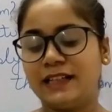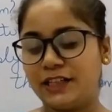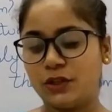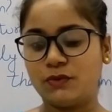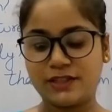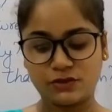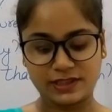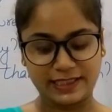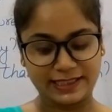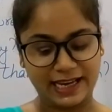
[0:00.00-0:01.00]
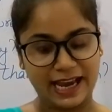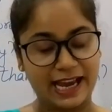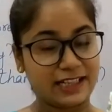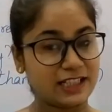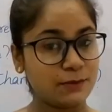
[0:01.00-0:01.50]
You want to see the
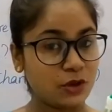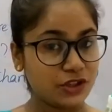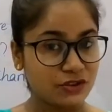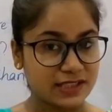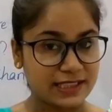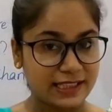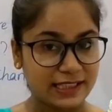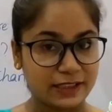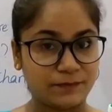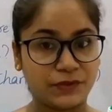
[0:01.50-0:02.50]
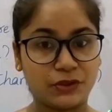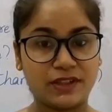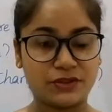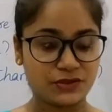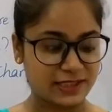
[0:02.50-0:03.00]
atom on your skin. You
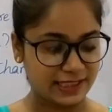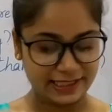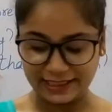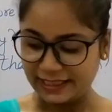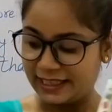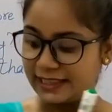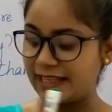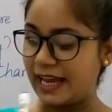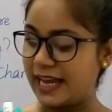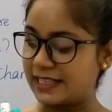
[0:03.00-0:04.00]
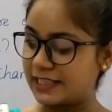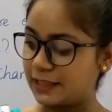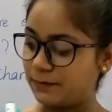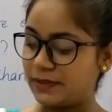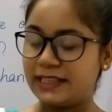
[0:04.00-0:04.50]
want to see the
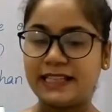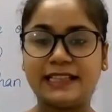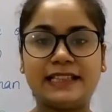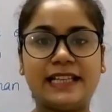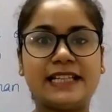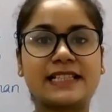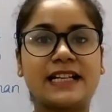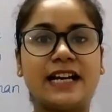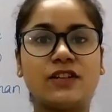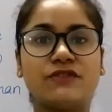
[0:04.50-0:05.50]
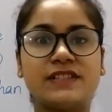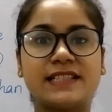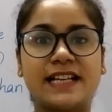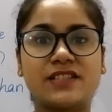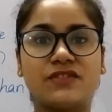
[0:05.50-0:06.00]
atom in these kind of
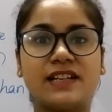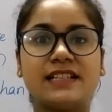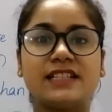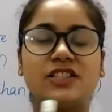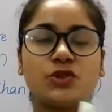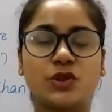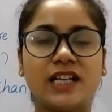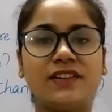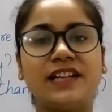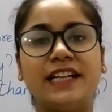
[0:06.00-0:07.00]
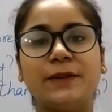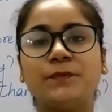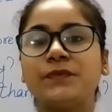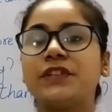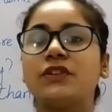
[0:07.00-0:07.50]
accessories, in jewelry.
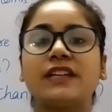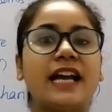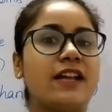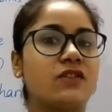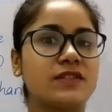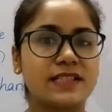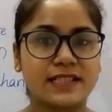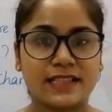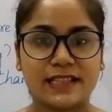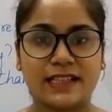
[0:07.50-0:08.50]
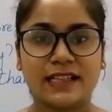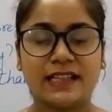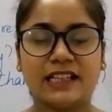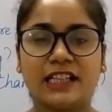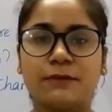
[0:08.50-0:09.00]
You cannot see.
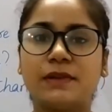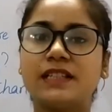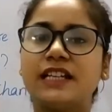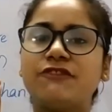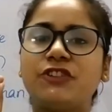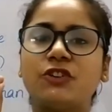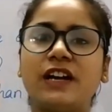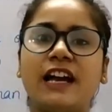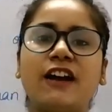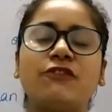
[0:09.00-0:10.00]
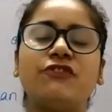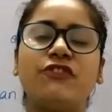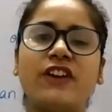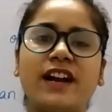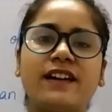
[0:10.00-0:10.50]
But if you have
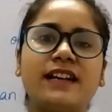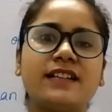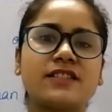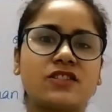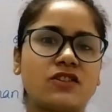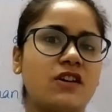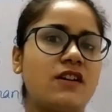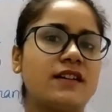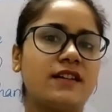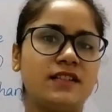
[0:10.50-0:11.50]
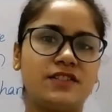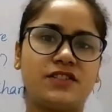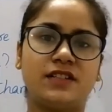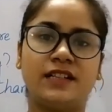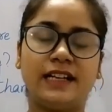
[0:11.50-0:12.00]
very strong
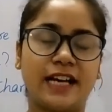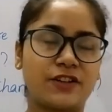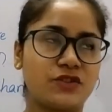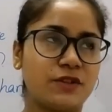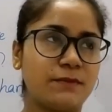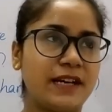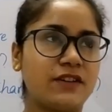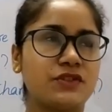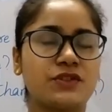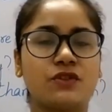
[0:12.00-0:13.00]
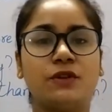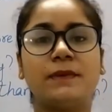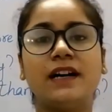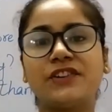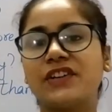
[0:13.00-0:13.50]
electron microscope,
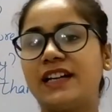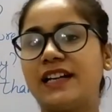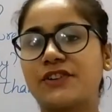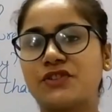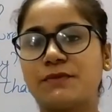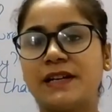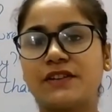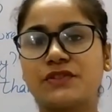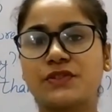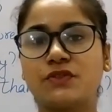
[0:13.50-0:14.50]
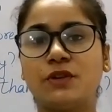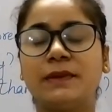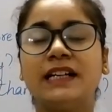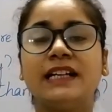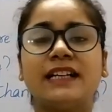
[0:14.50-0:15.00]
ultra electron microscope,
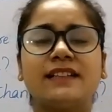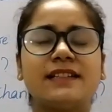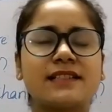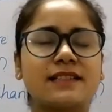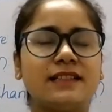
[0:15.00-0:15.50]
that is